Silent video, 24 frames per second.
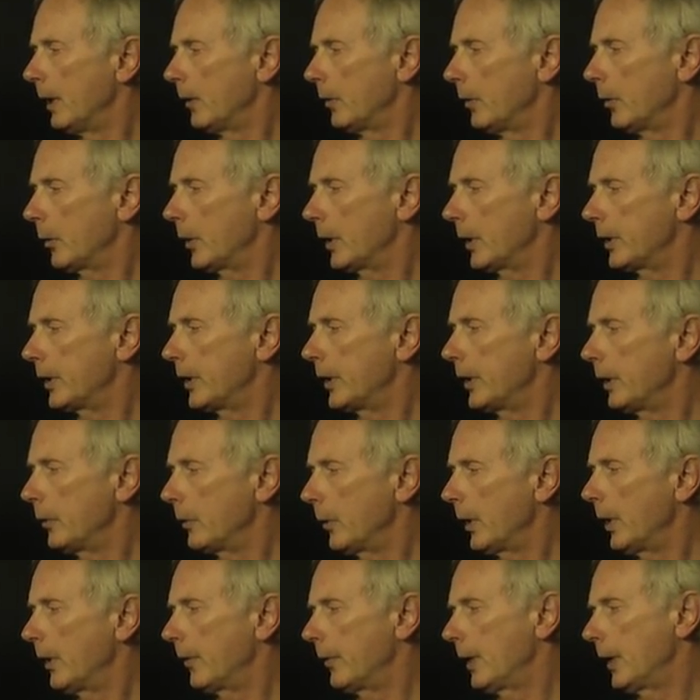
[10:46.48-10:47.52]
you can see you
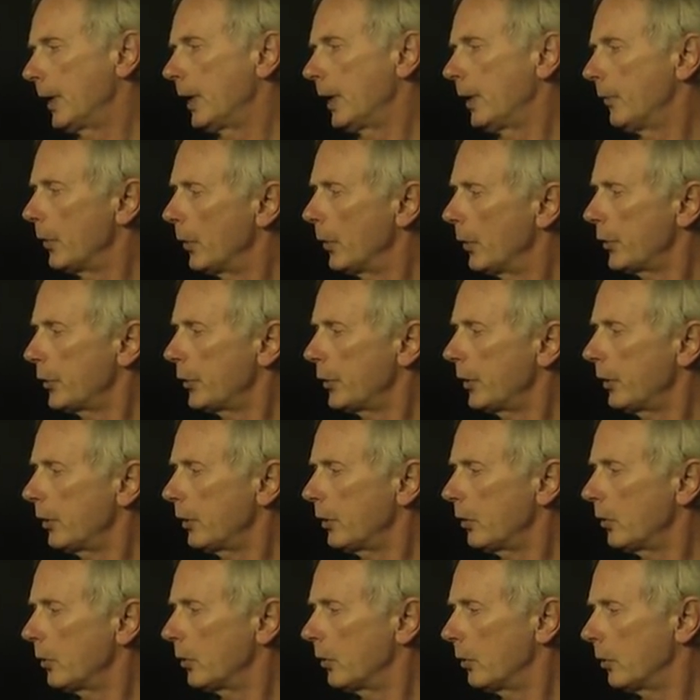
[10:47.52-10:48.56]
have an
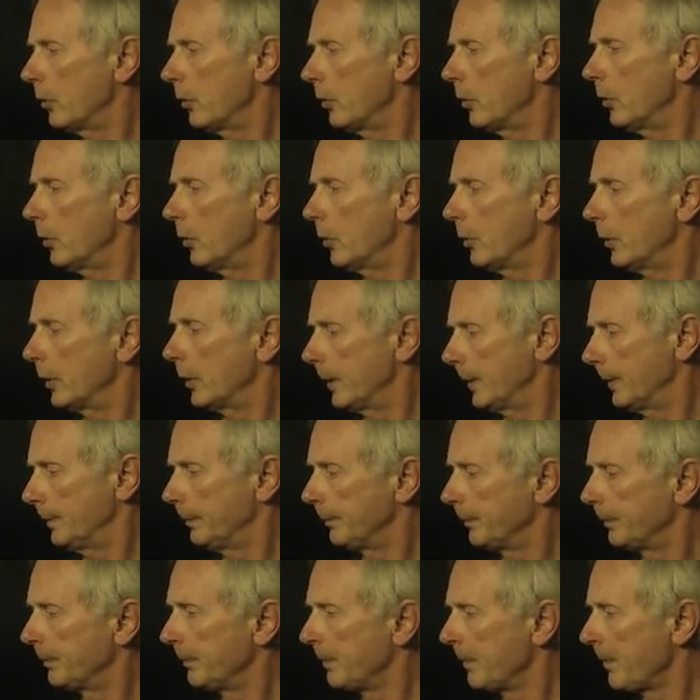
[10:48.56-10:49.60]
inversion or
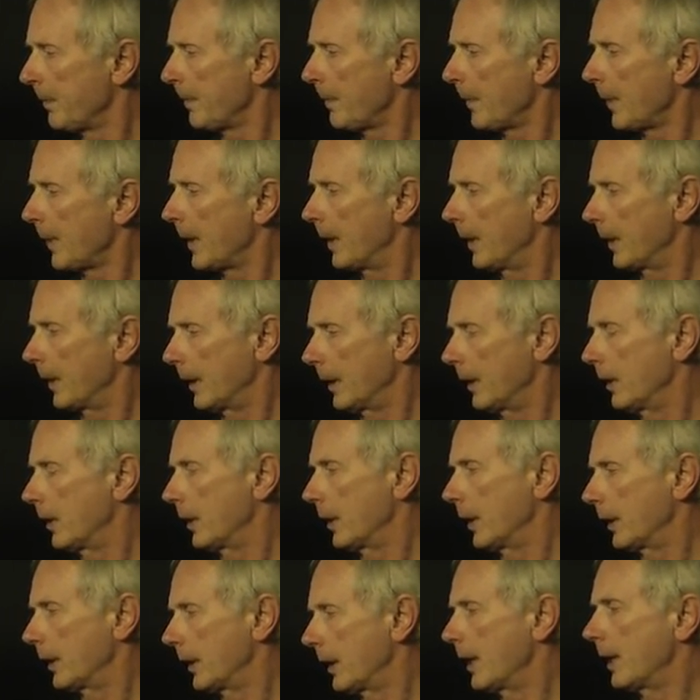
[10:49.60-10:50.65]

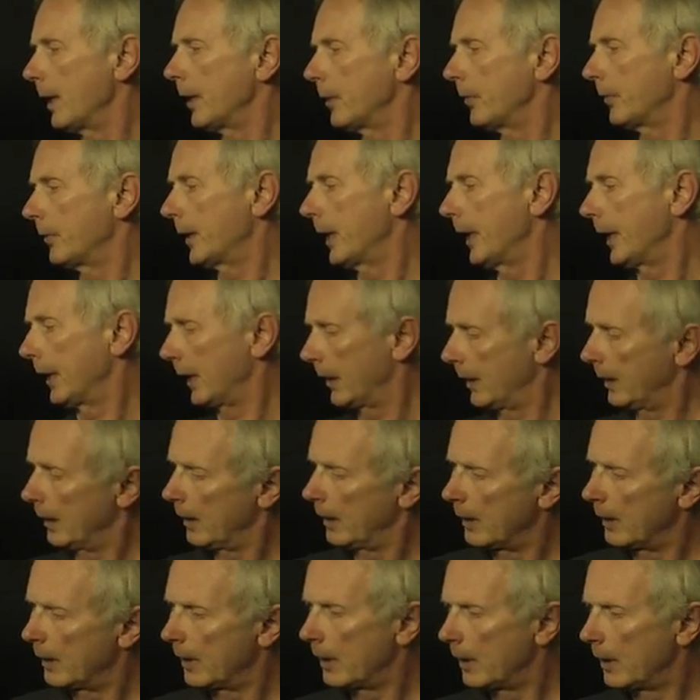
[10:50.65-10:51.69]
a kind of kink.
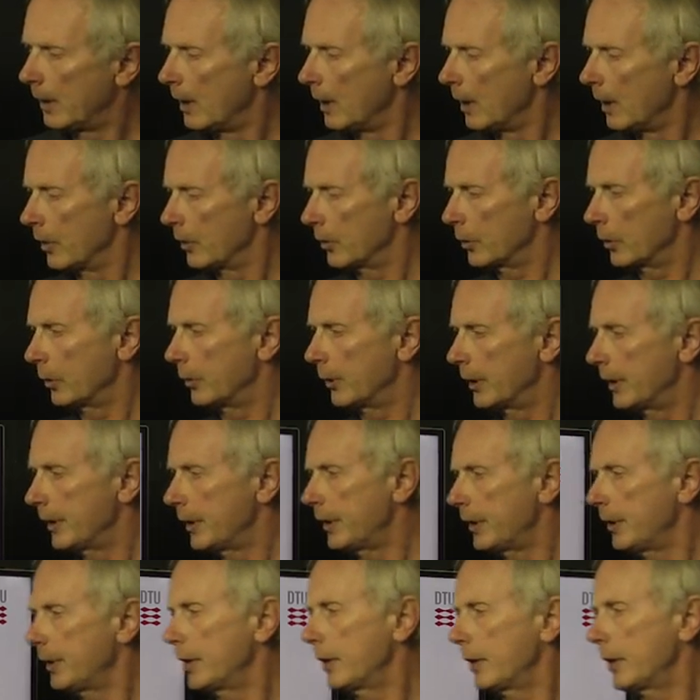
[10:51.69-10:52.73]
So this
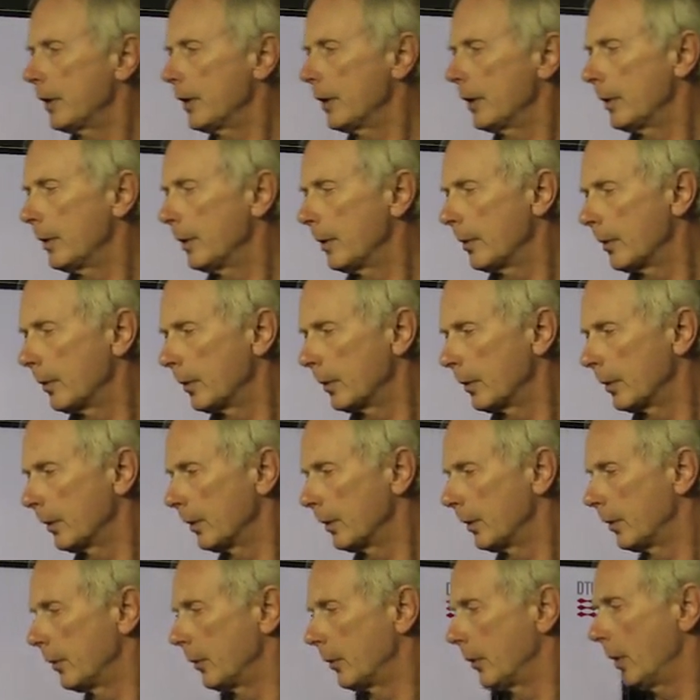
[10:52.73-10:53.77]
is
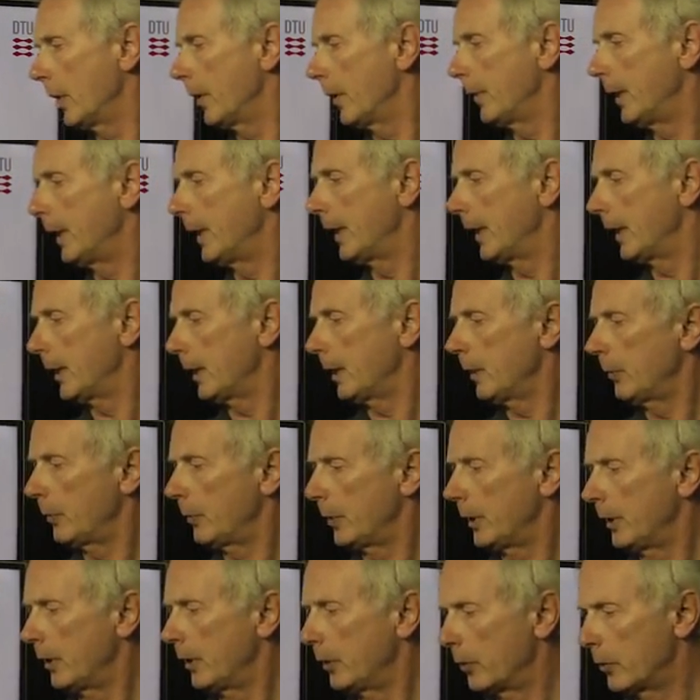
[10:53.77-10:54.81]
you have a layer
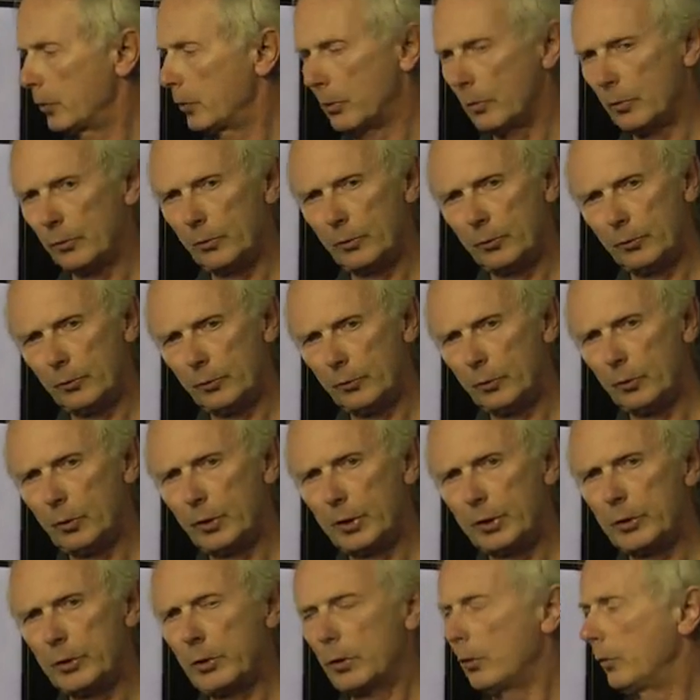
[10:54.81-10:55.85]
with
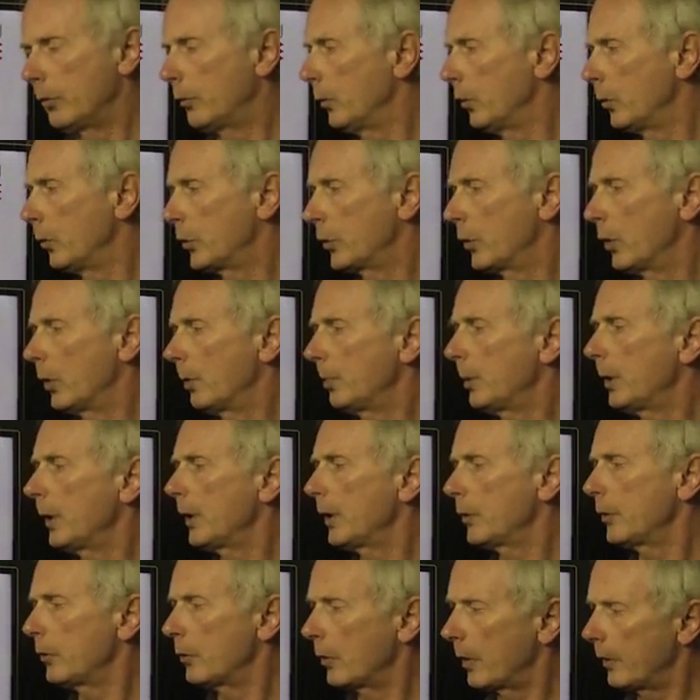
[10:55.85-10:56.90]
full
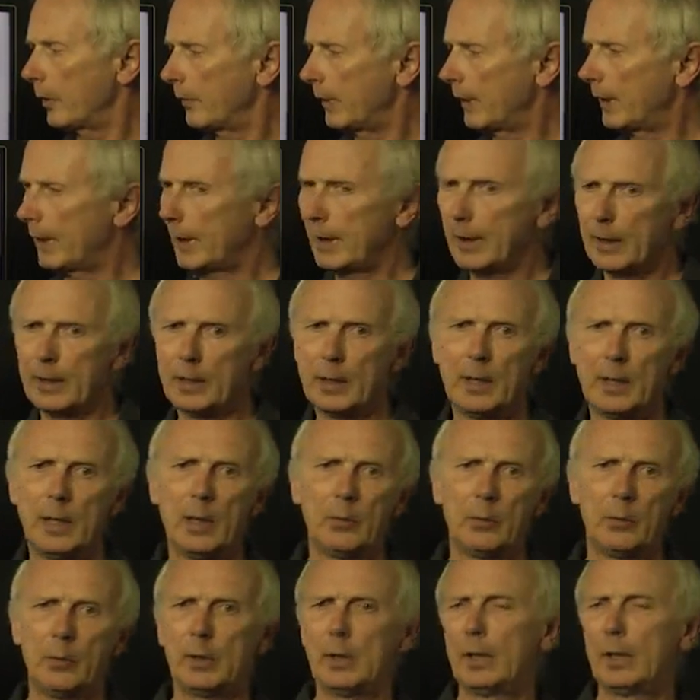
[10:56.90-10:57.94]
turbulence, you have a layer
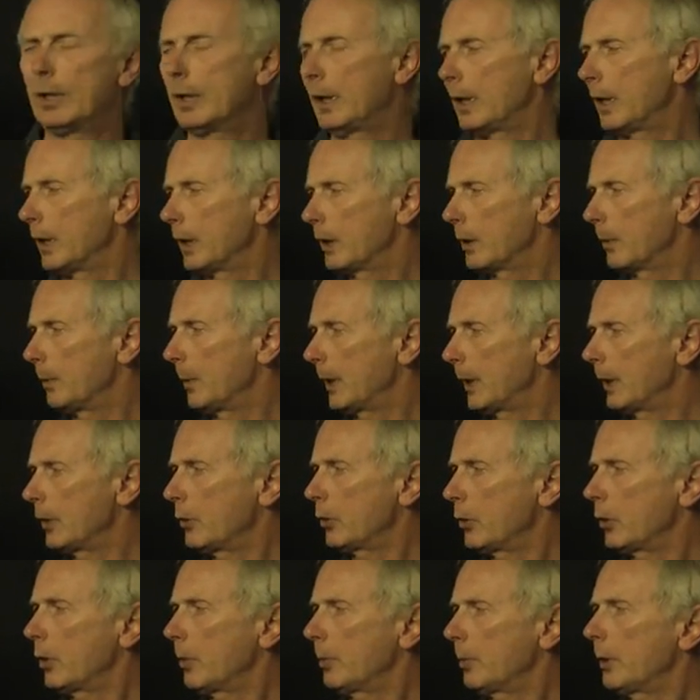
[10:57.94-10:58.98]
with intermittent
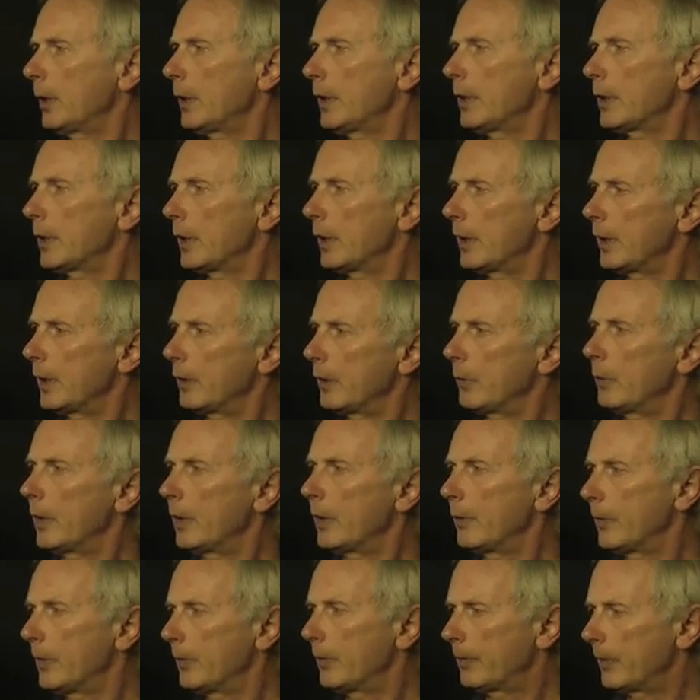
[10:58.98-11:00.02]
turbulence, and then you
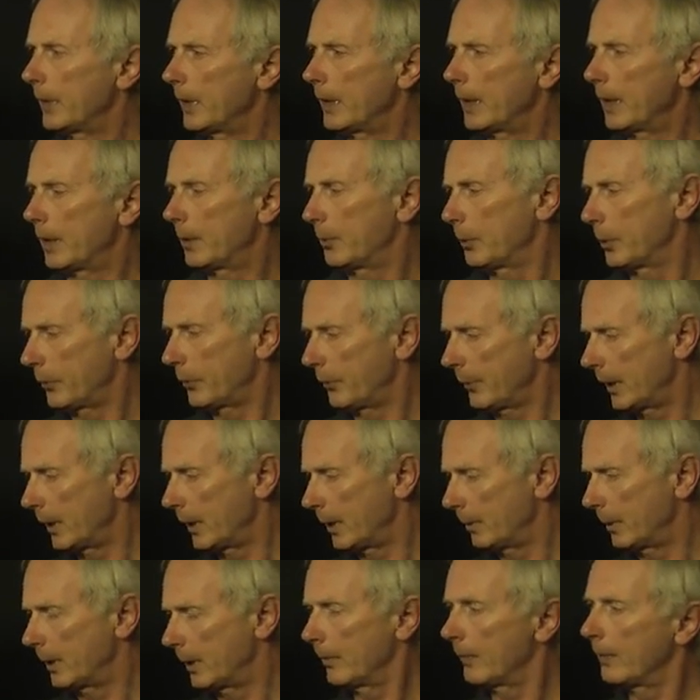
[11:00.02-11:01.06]
have the free atmosphere
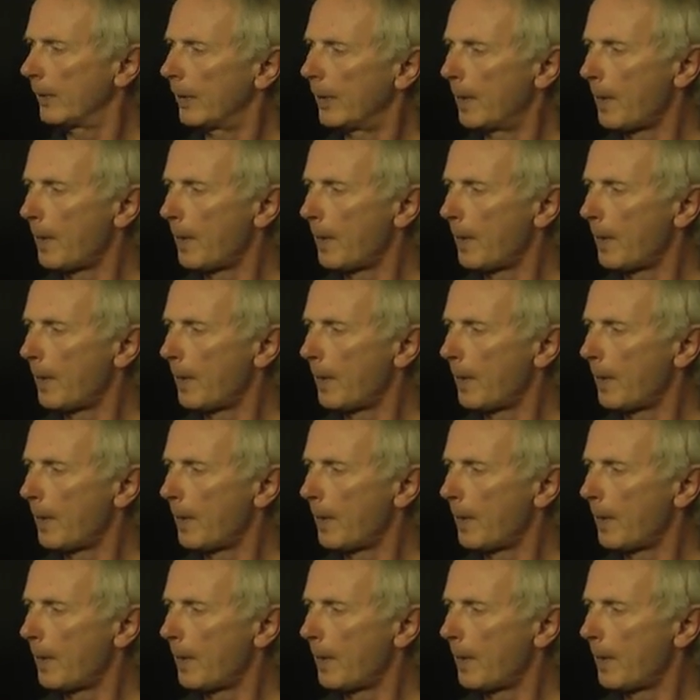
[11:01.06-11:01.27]
above.